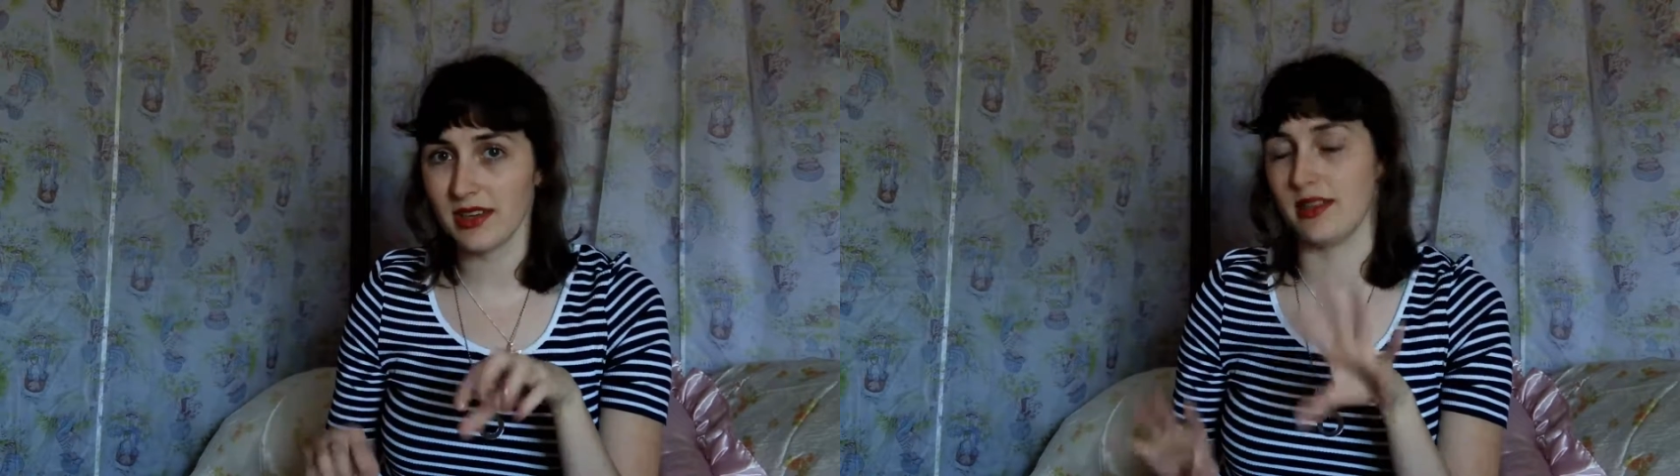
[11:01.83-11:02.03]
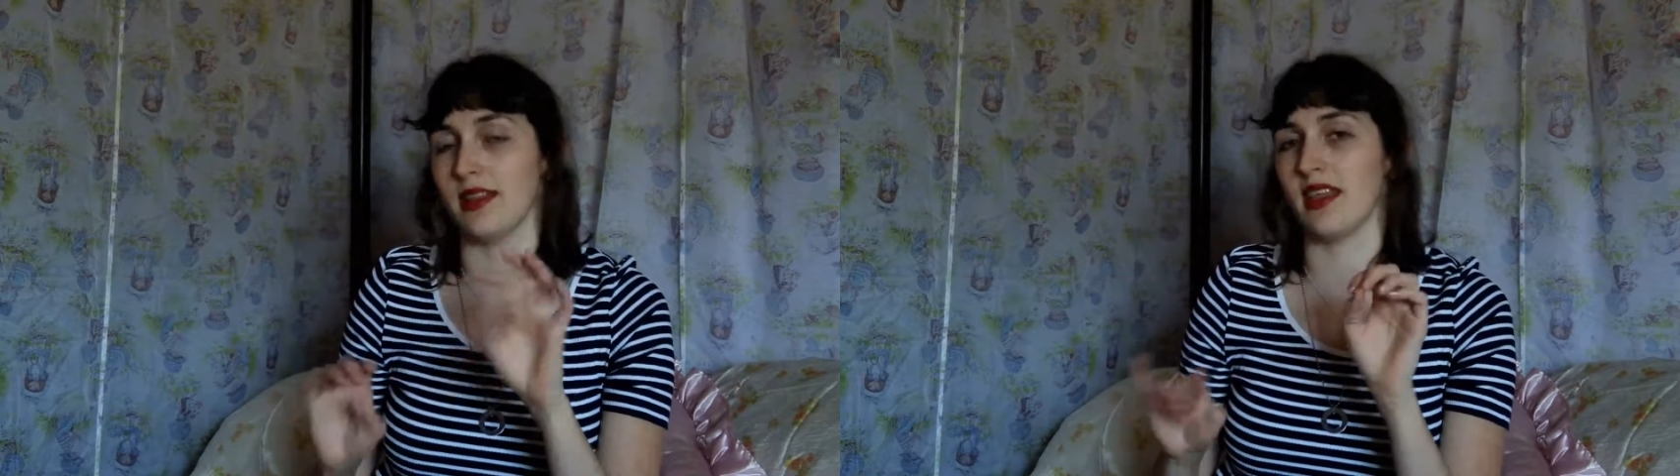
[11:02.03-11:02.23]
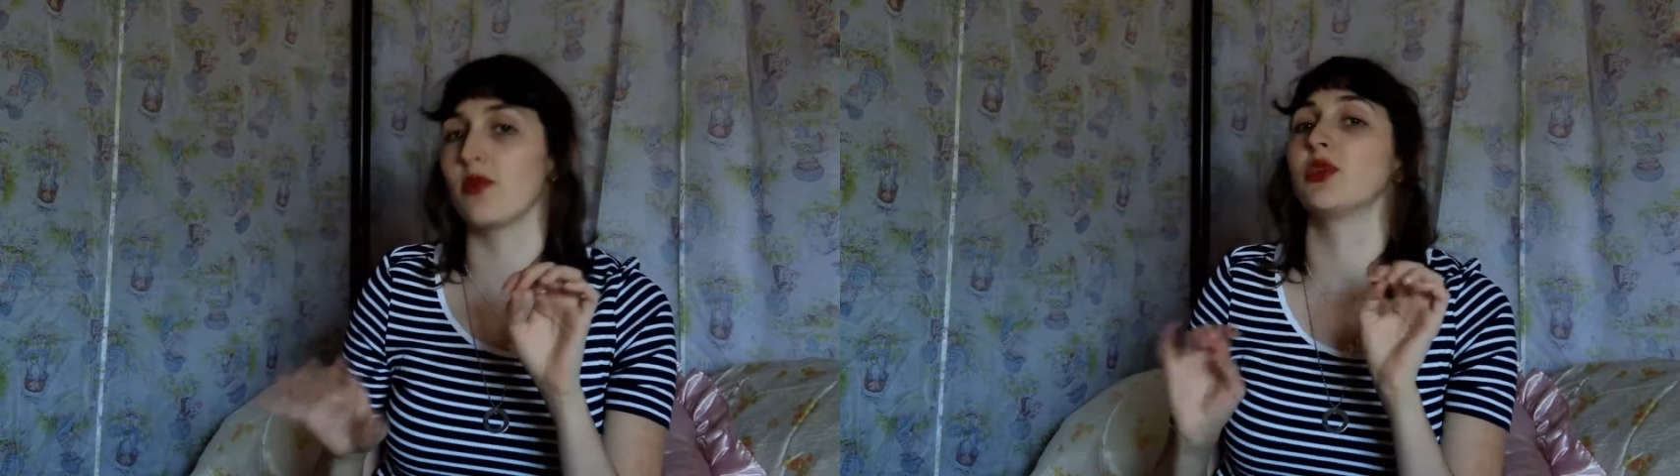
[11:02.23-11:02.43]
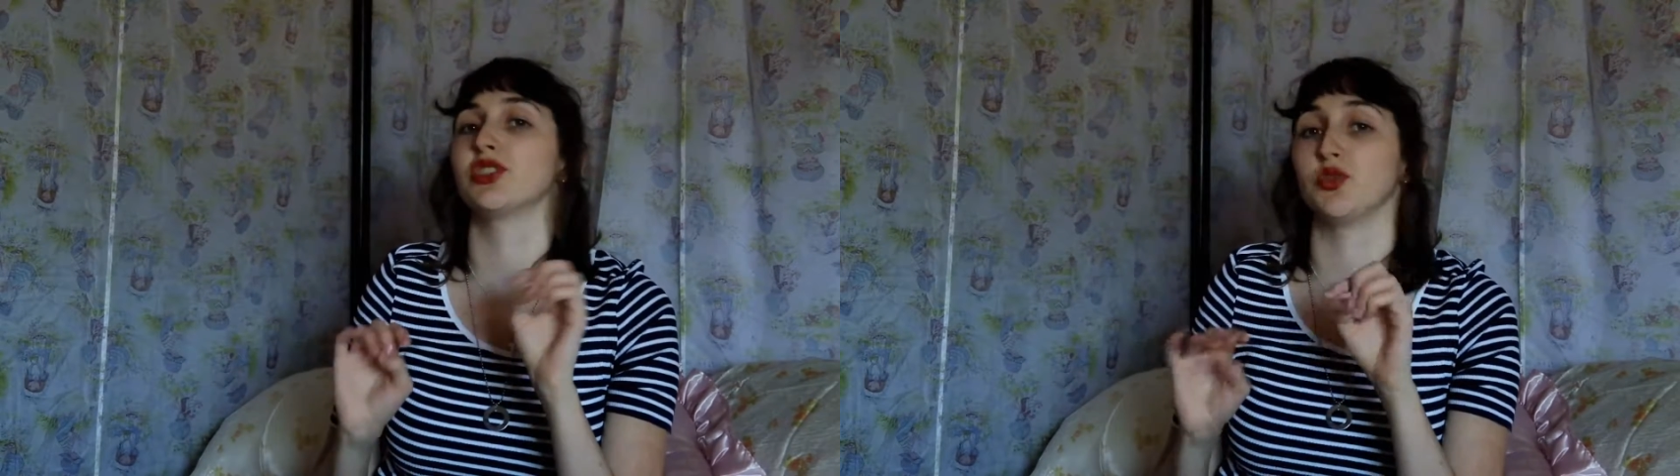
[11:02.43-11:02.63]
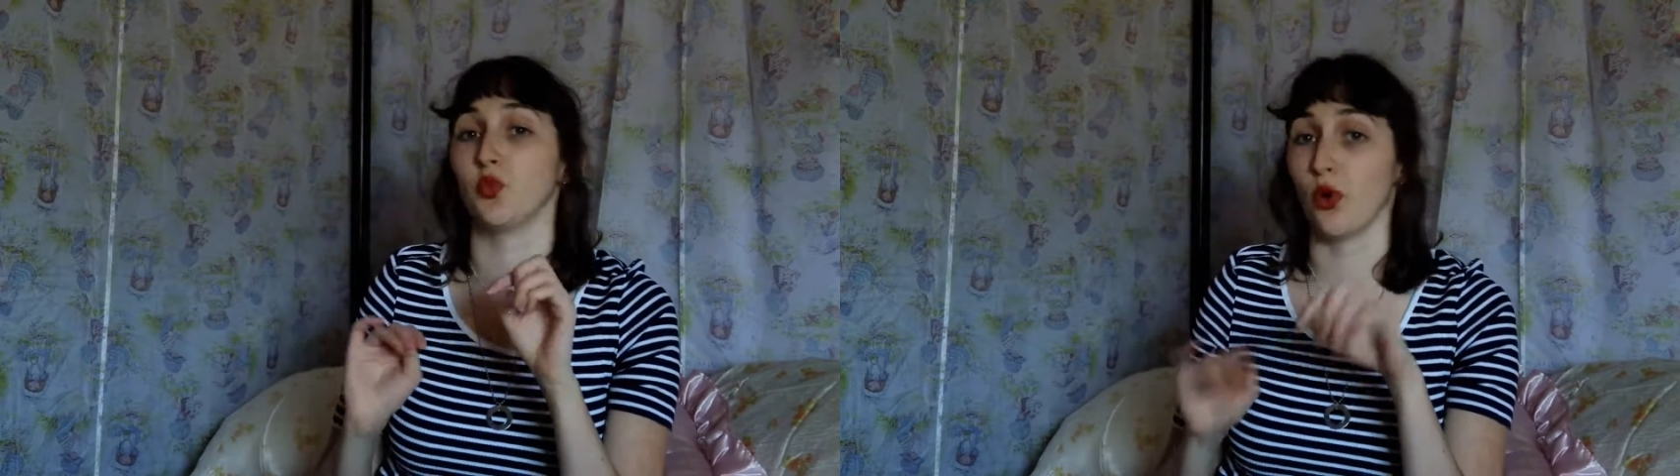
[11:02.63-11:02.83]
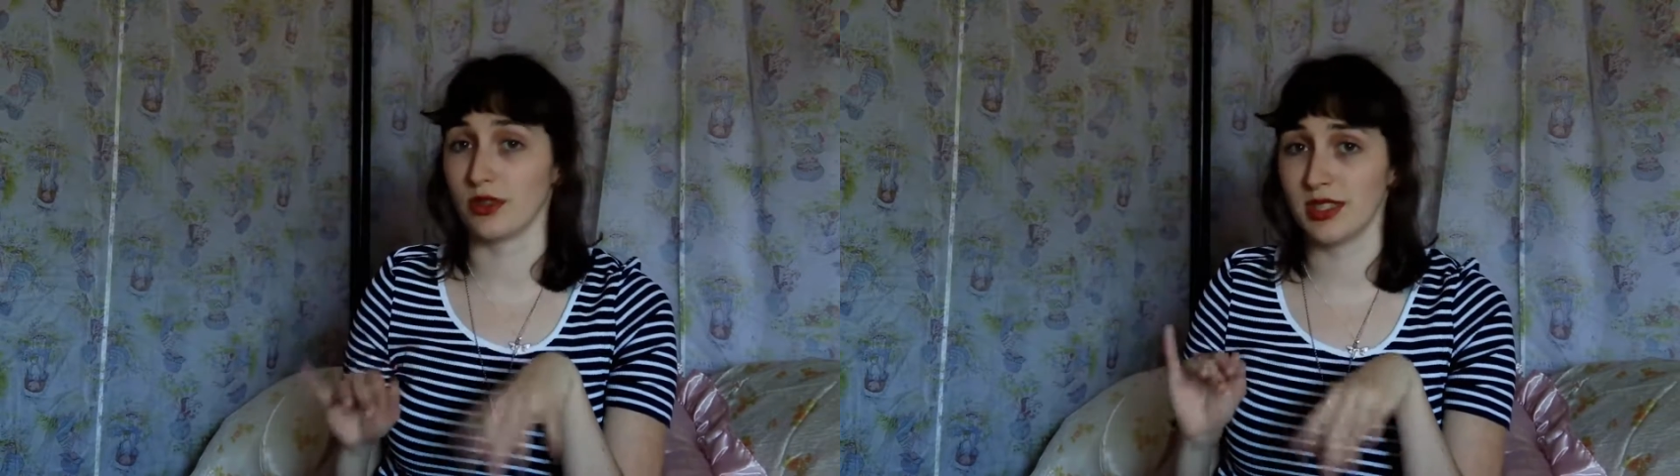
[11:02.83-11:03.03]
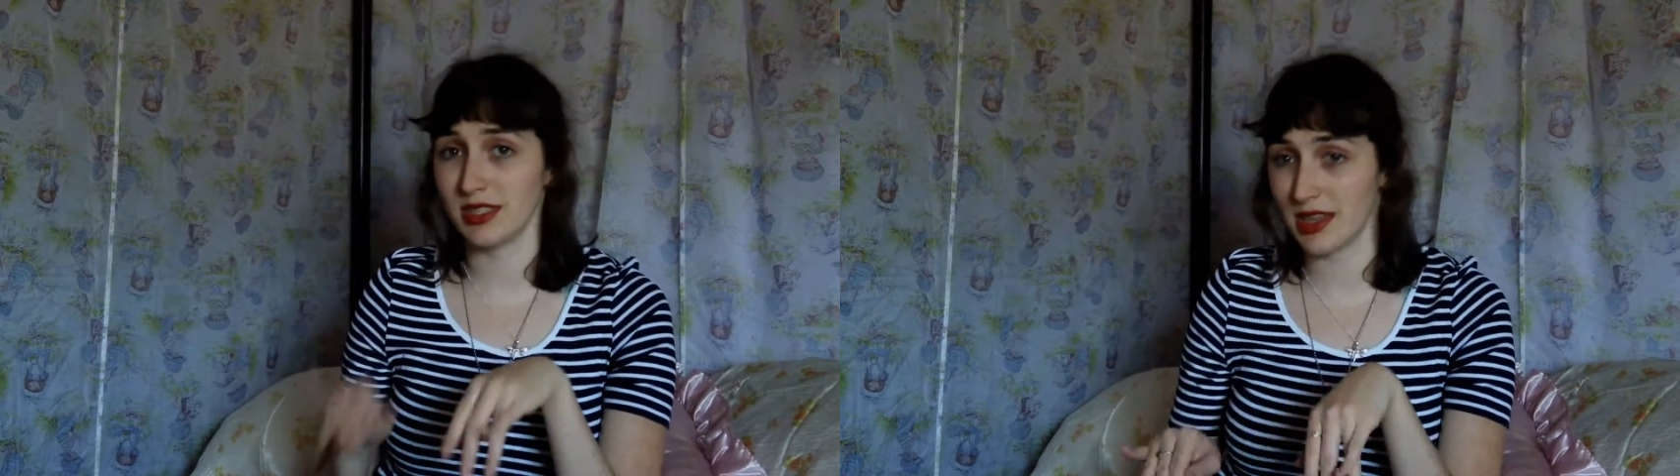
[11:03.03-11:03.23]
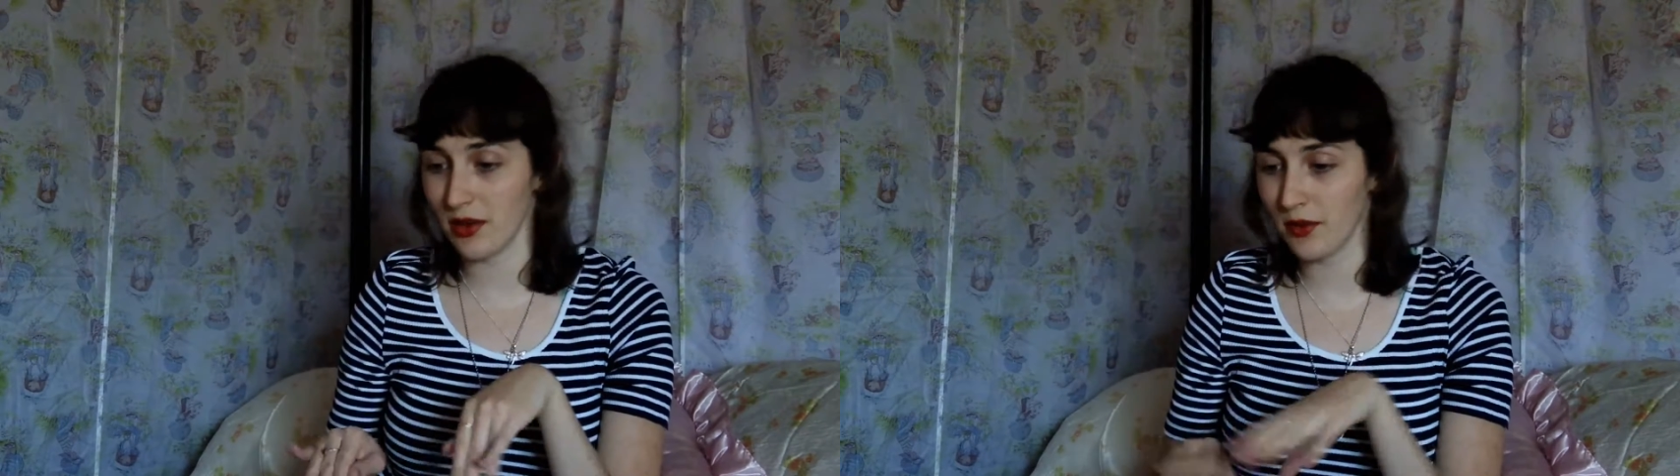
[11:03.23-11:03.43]
and they're the ones you want to
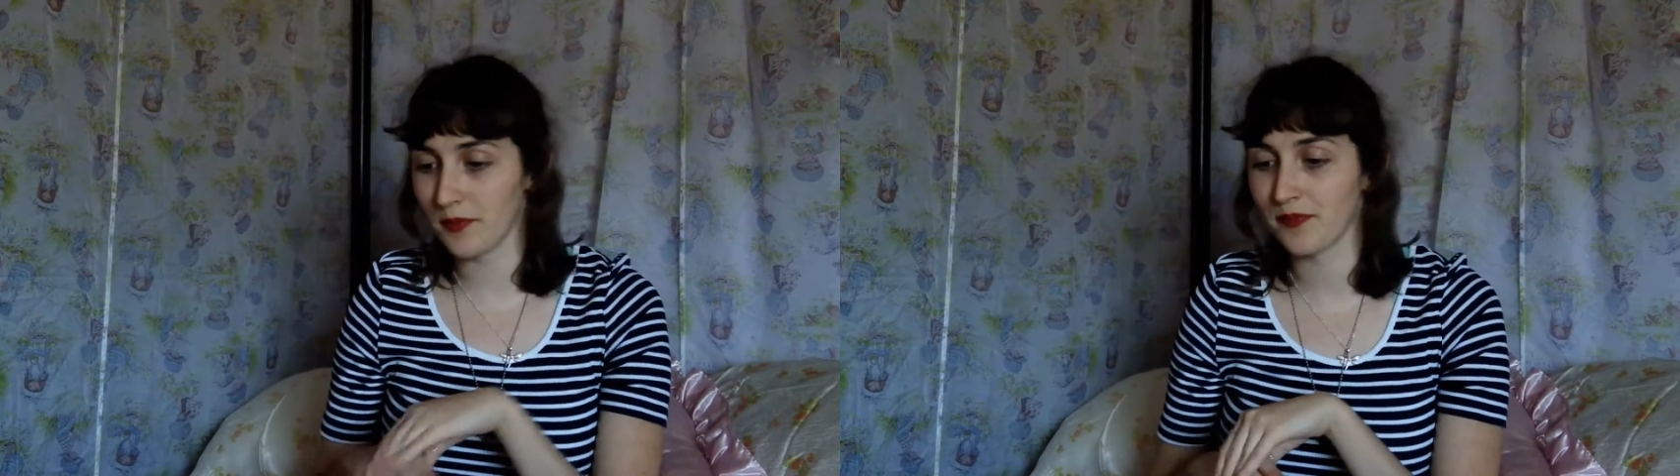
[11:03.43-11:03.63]
sell.